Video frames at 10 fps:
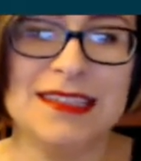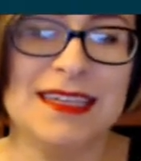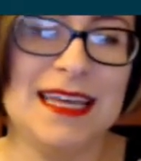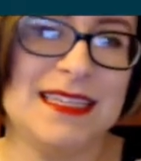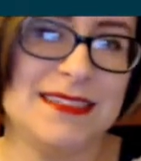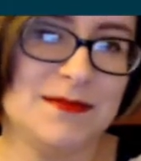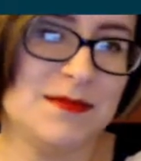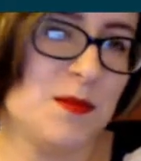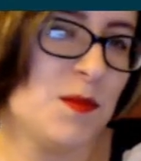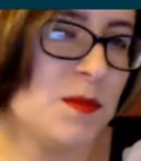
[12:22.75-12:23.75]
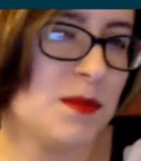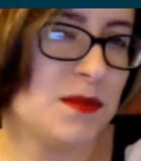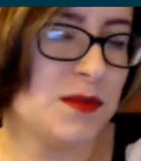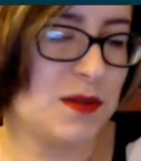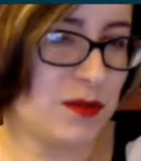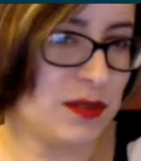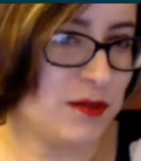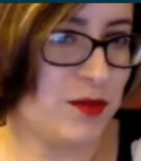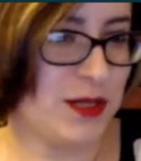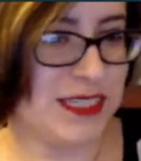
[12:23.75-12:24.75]
It sort of
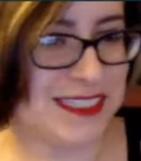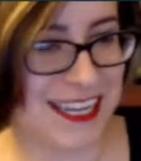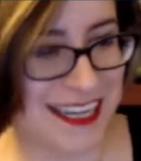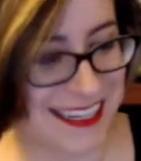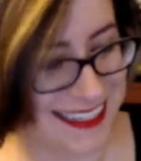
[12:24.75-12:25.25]
worked.